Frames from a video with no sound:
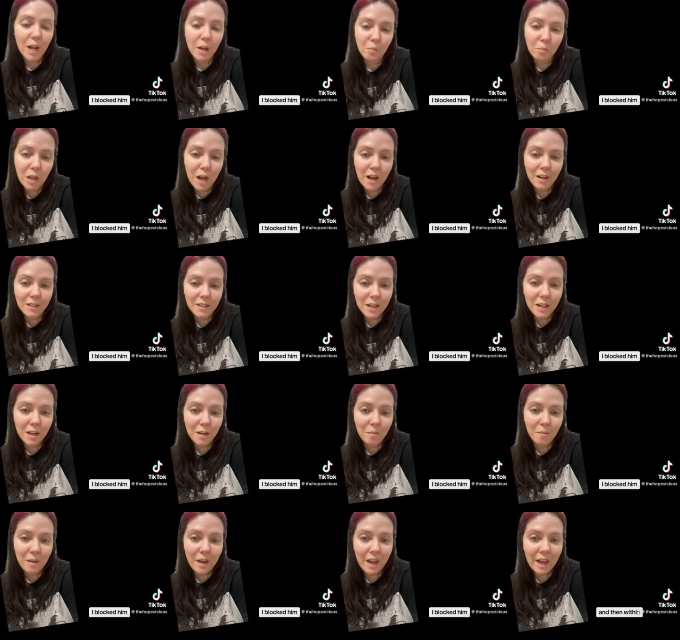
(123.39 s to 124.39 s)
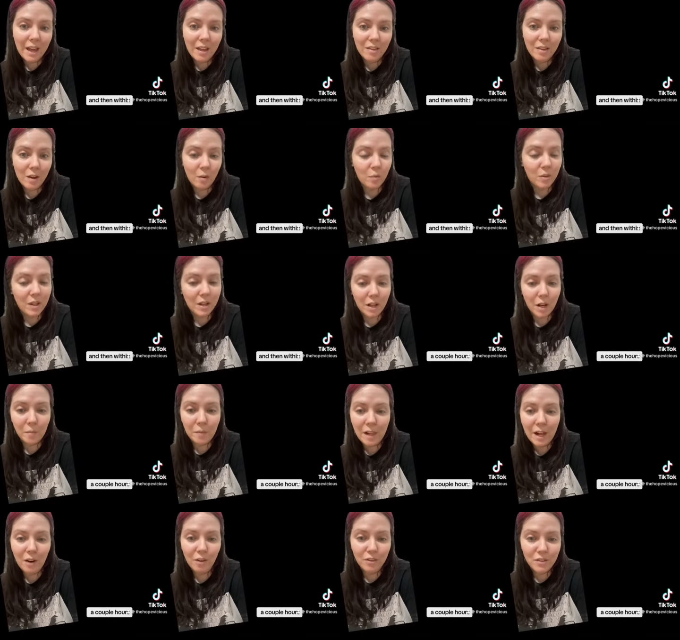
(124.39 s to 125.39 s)
I blocked him, and then within a
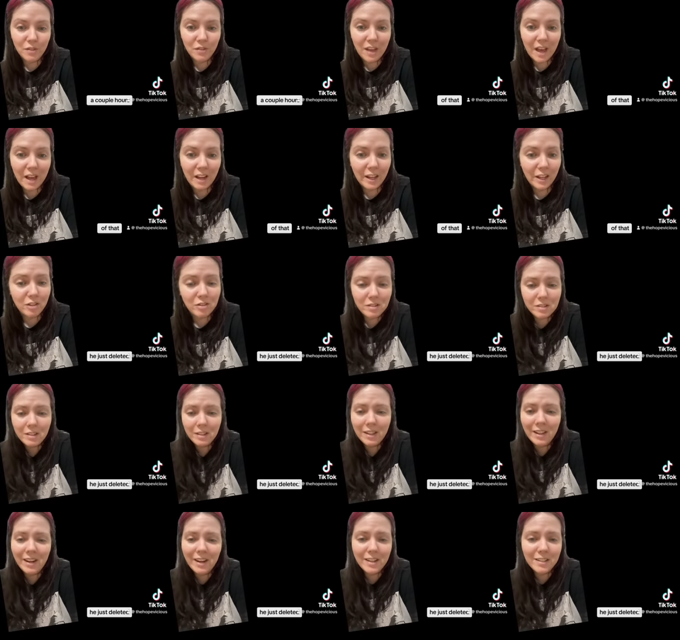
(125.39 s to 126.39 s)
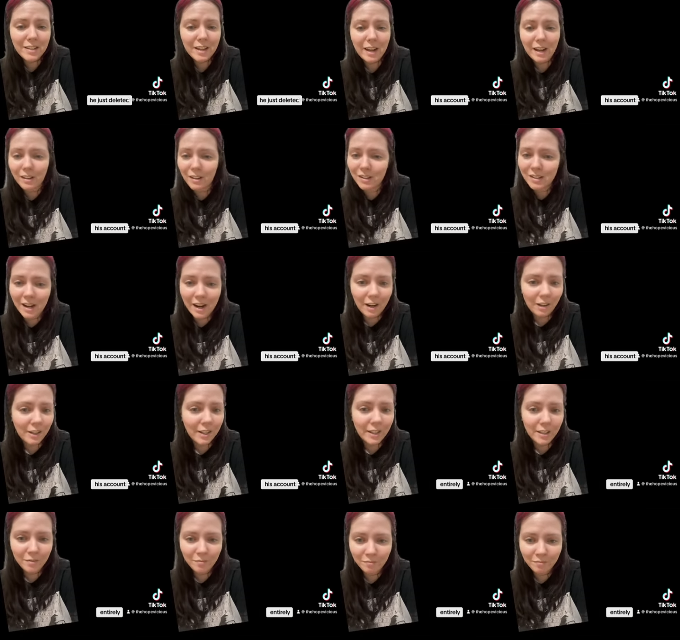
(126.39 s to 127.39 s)
couple hours of that, he just deleted his account
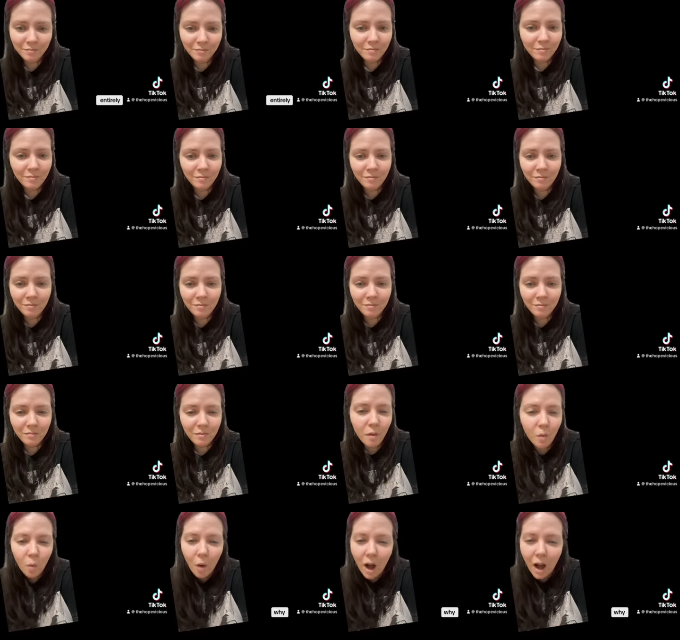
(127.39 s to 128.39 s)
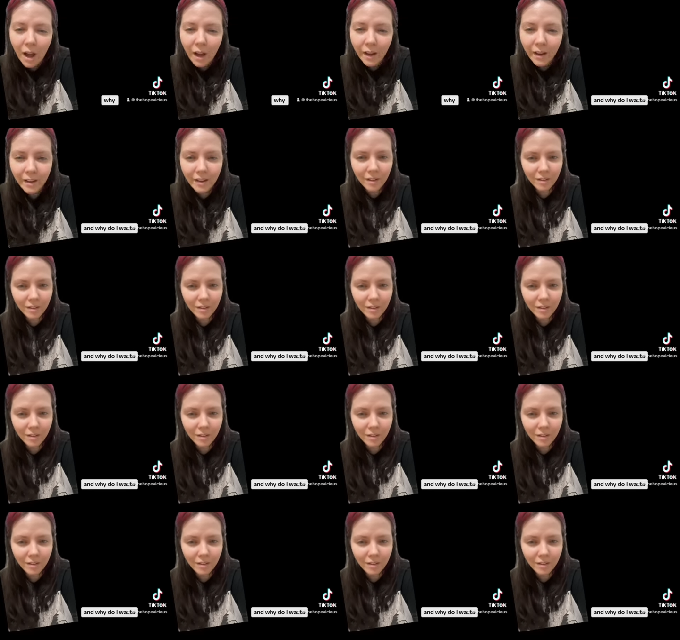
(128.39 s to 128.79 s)
entirely. Why?